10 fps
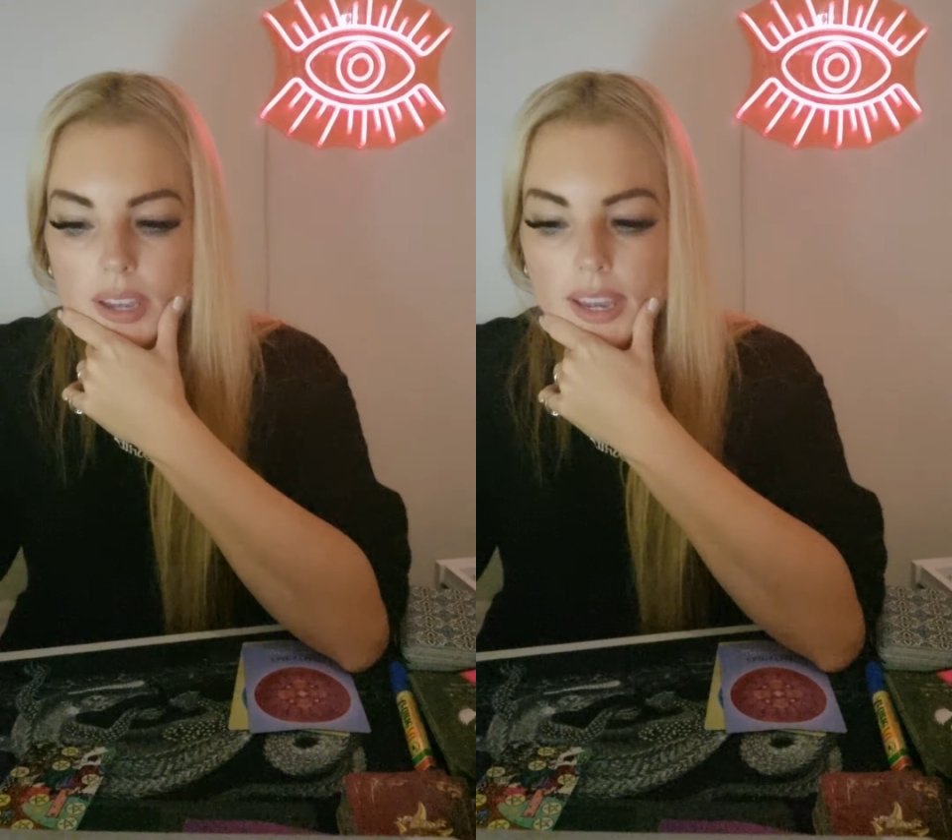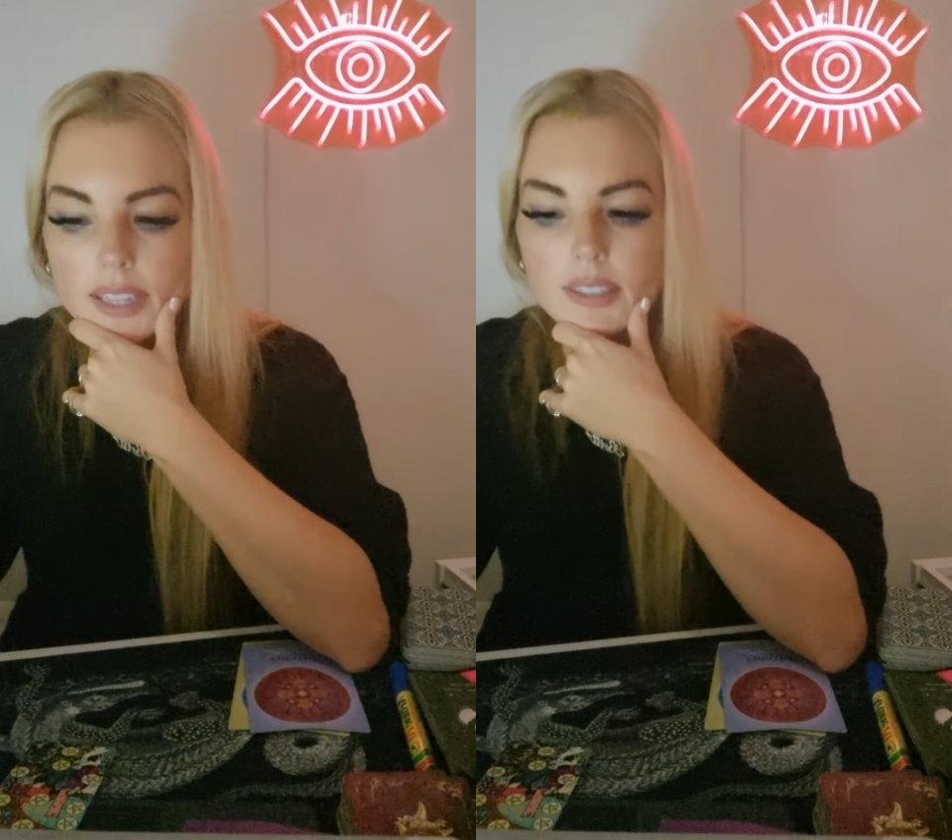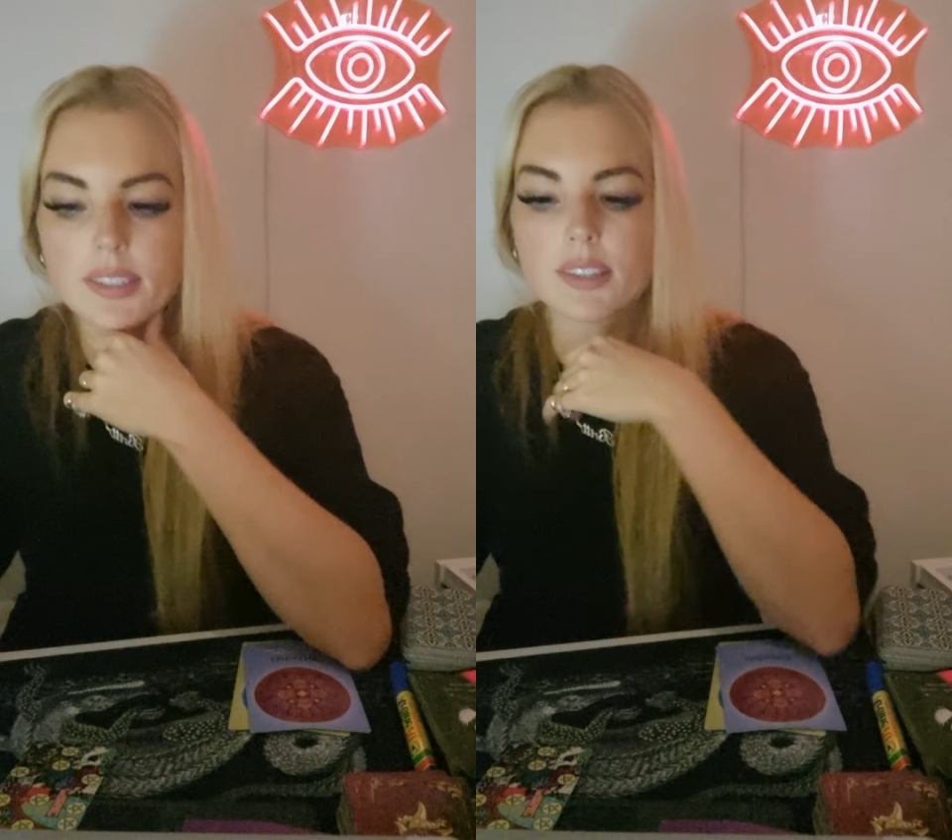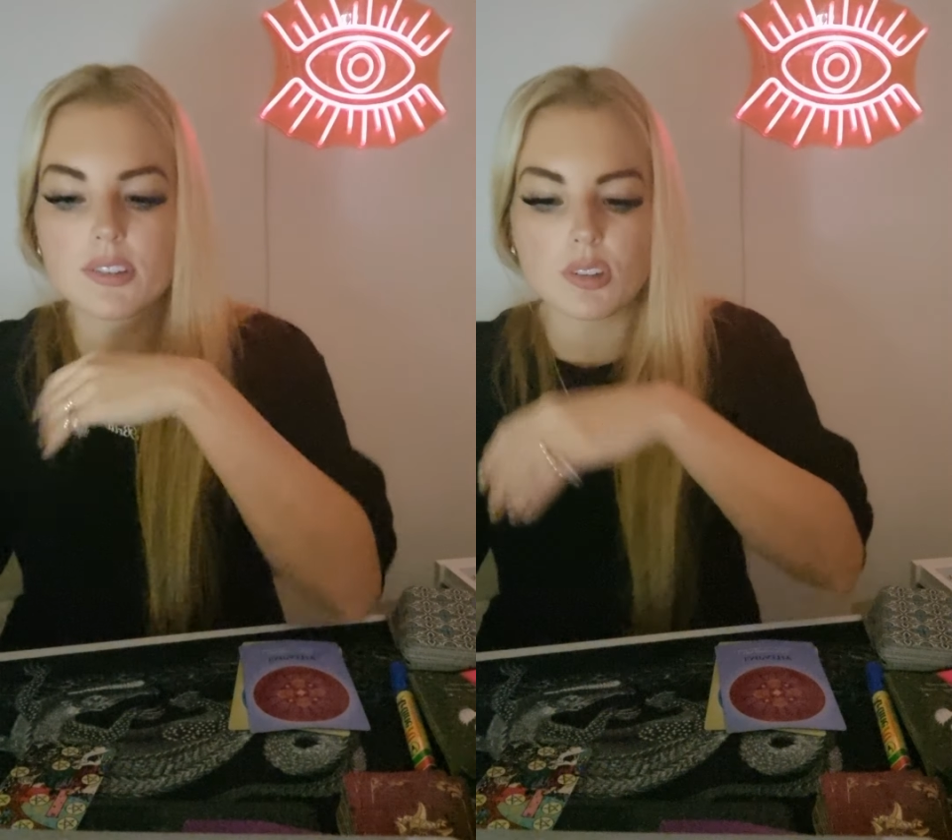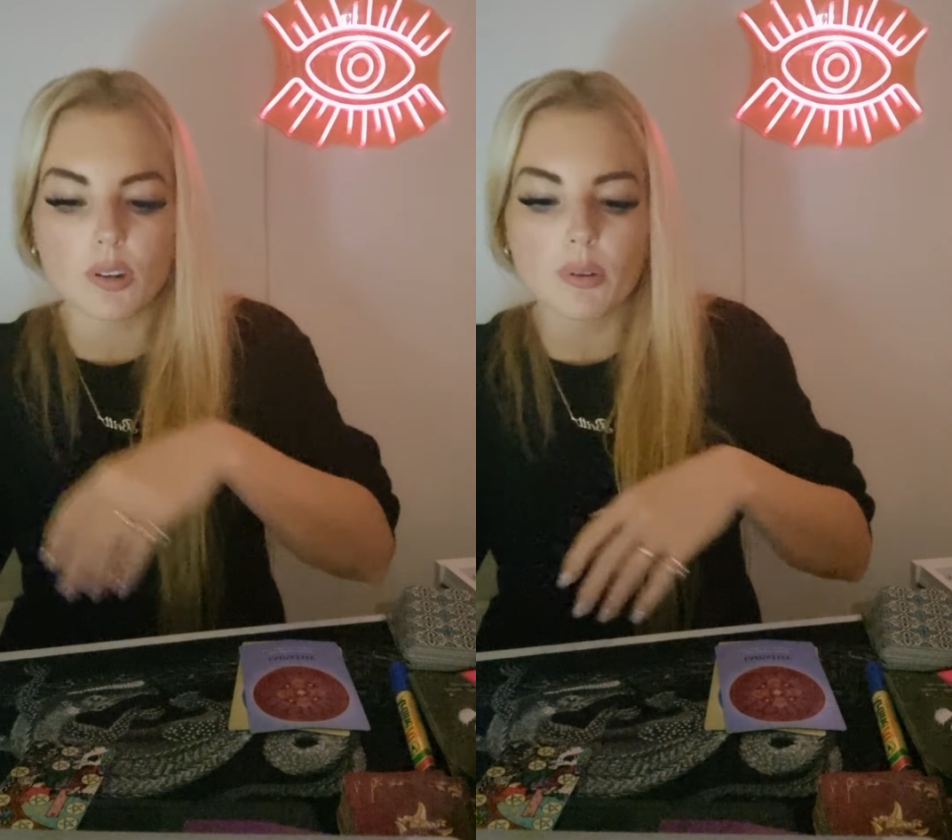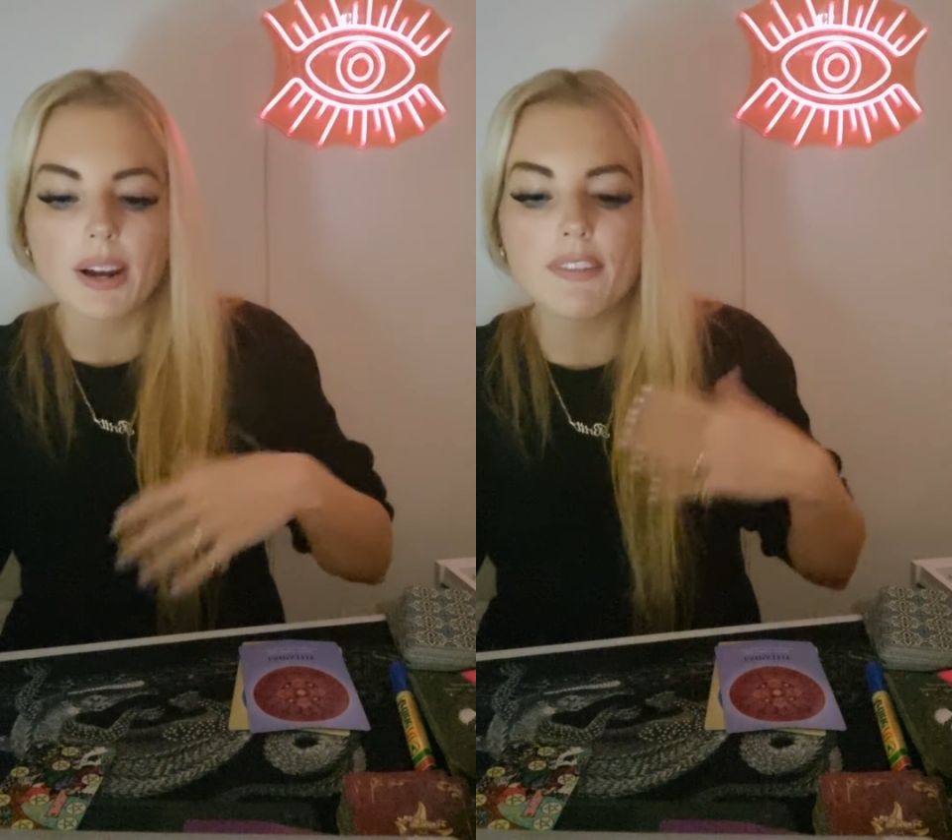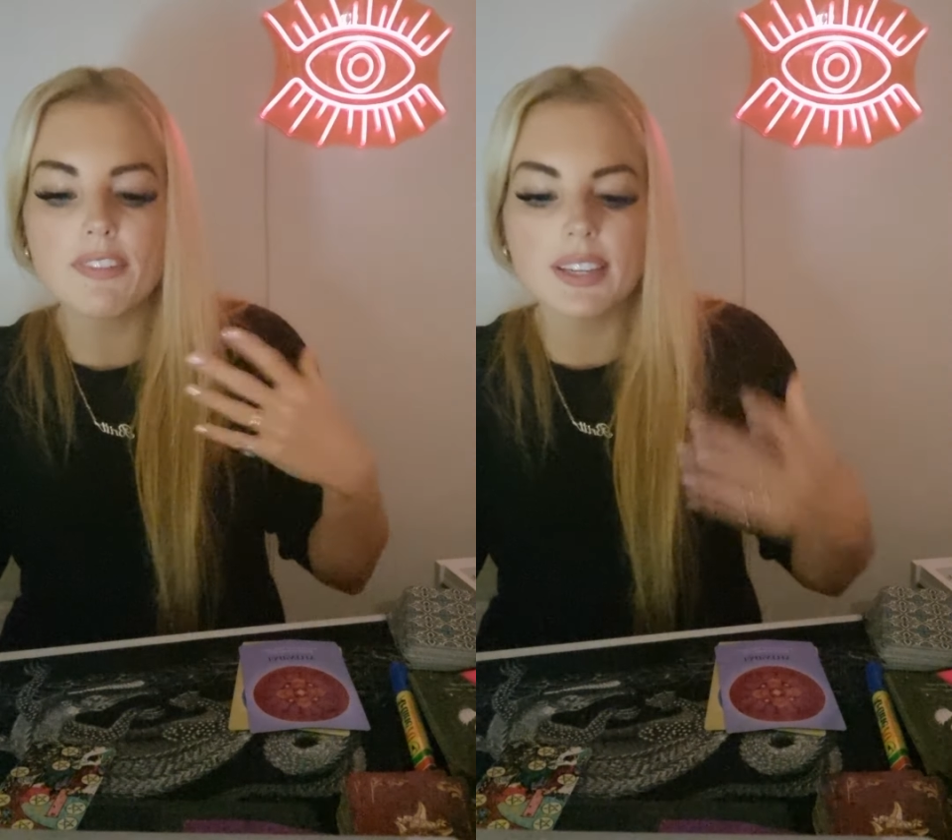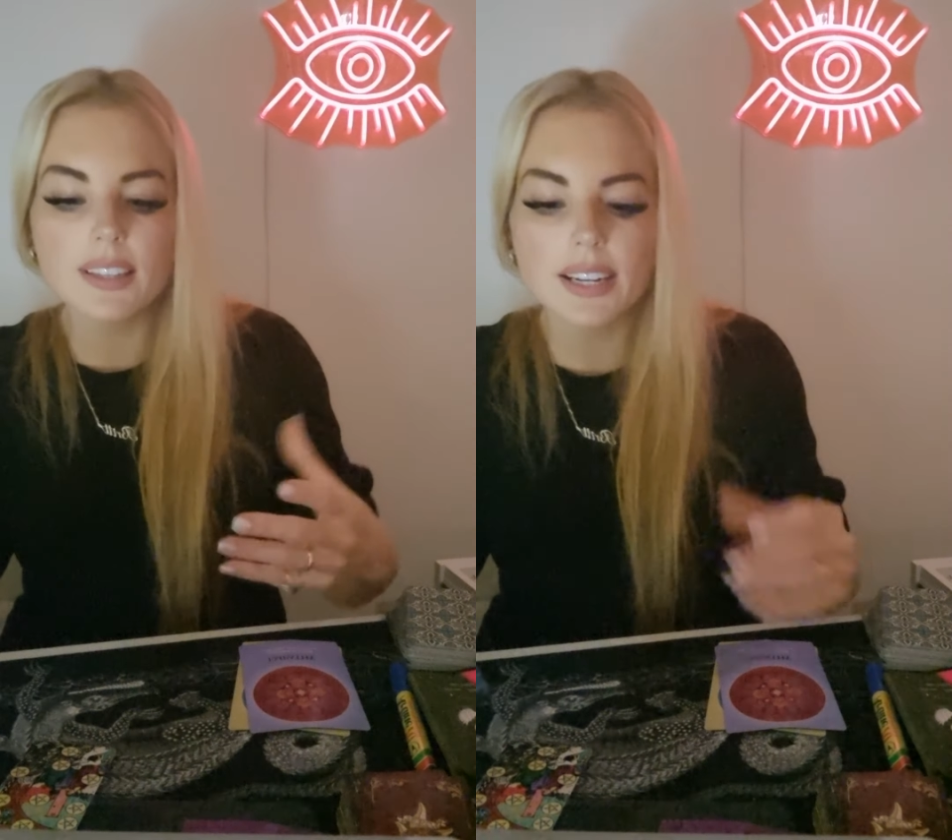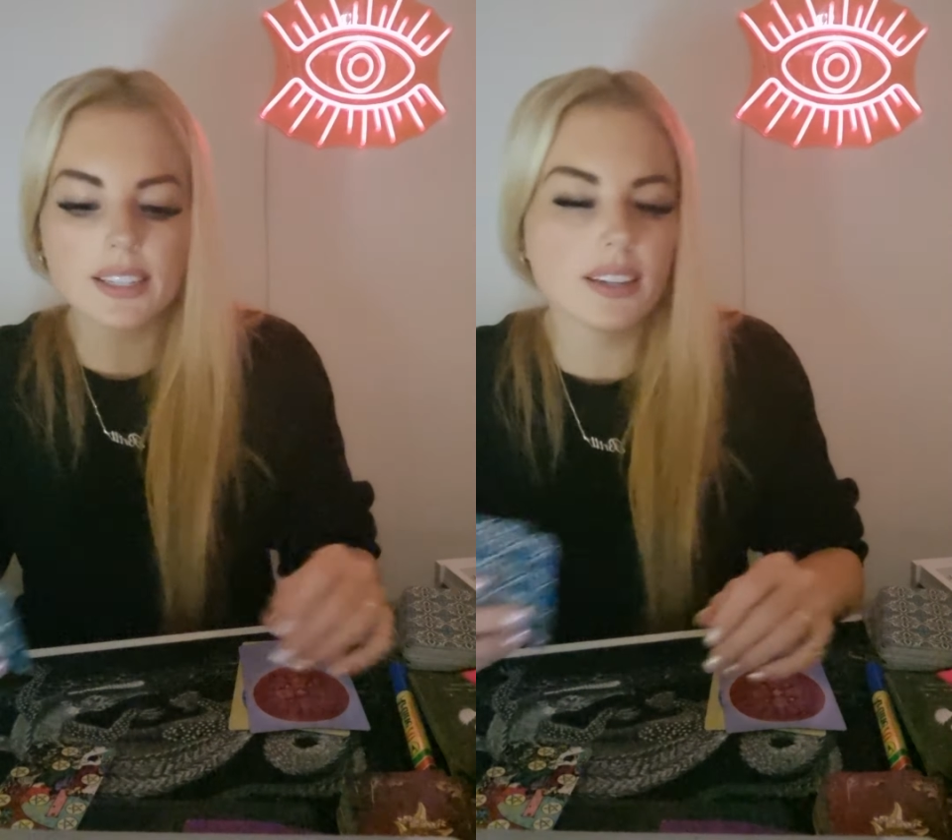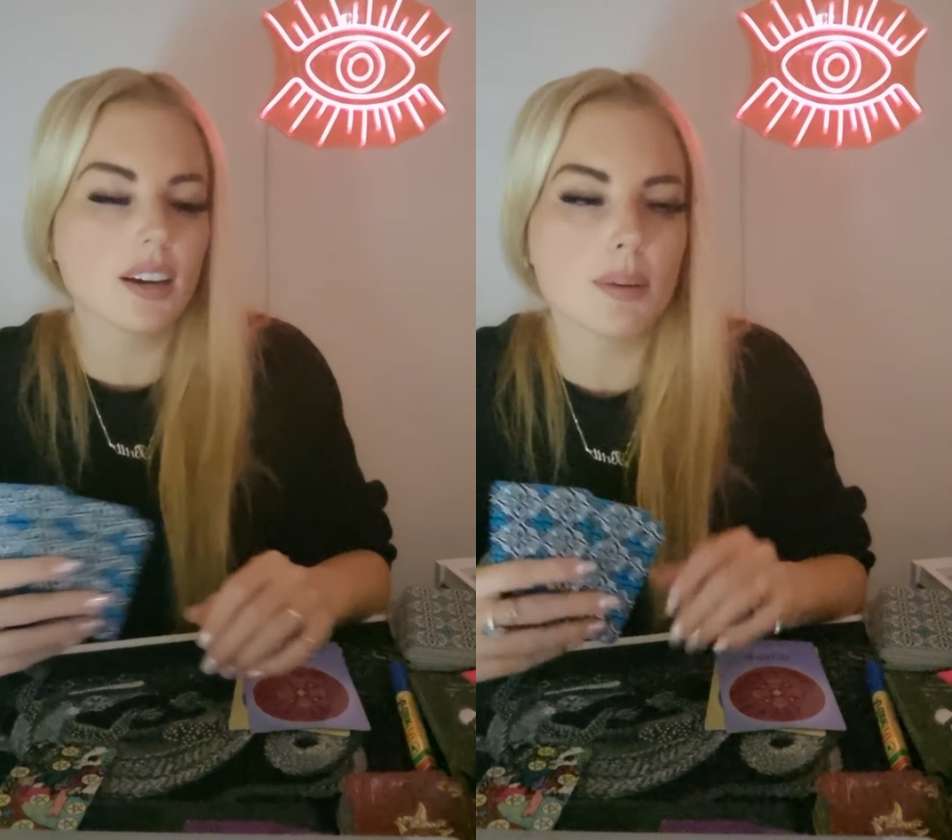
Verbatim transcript: and so I feel like